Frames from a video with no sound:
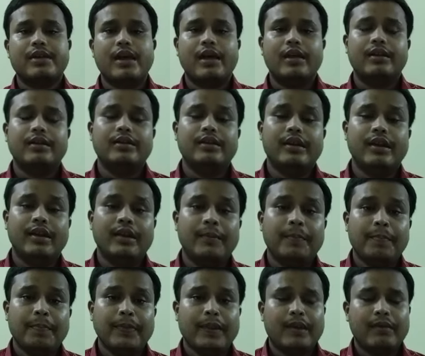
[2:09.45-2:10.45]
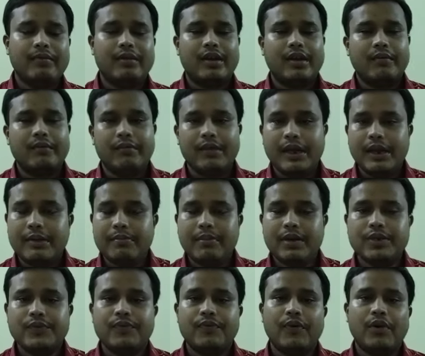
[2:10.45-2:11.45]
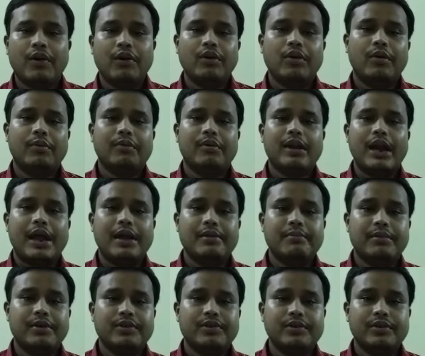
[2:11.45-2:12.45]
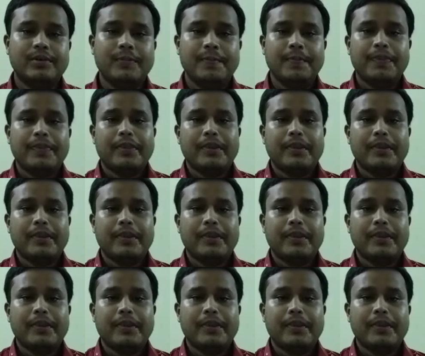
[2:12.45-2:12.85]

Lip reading: and they become very much fond of grandmother,